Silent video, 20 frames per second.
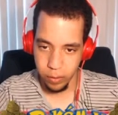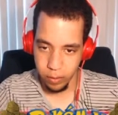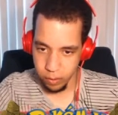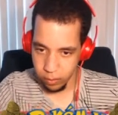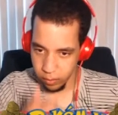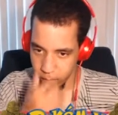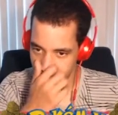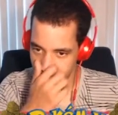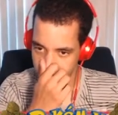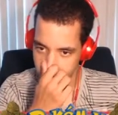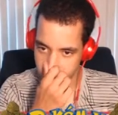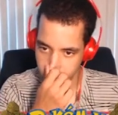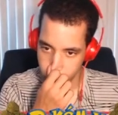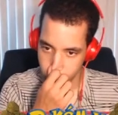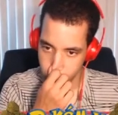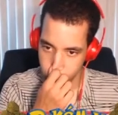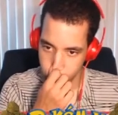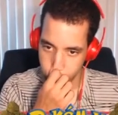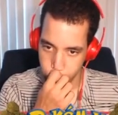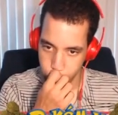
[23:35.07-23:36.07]

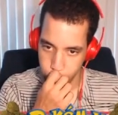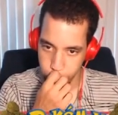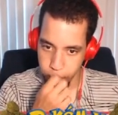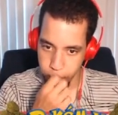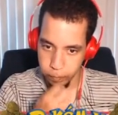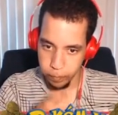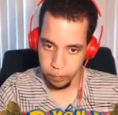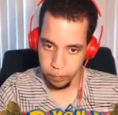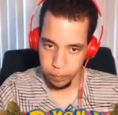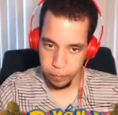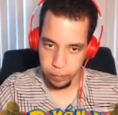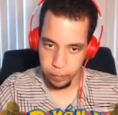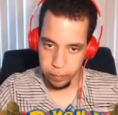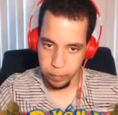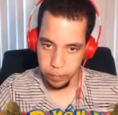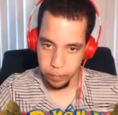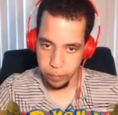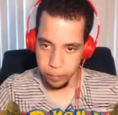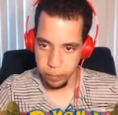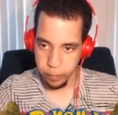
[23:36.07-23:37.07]

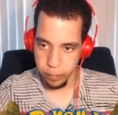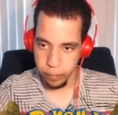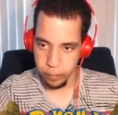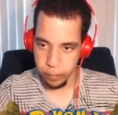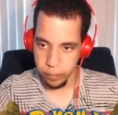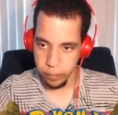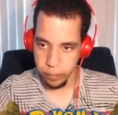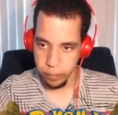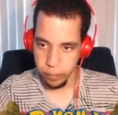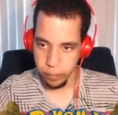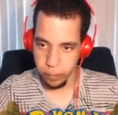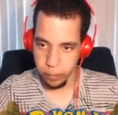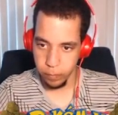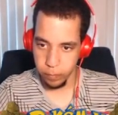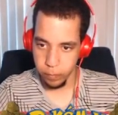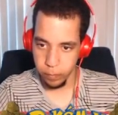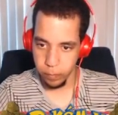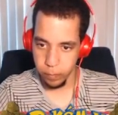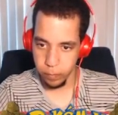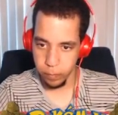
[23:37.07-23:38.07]

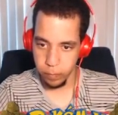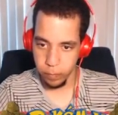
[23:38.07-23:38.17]
(no one is talking)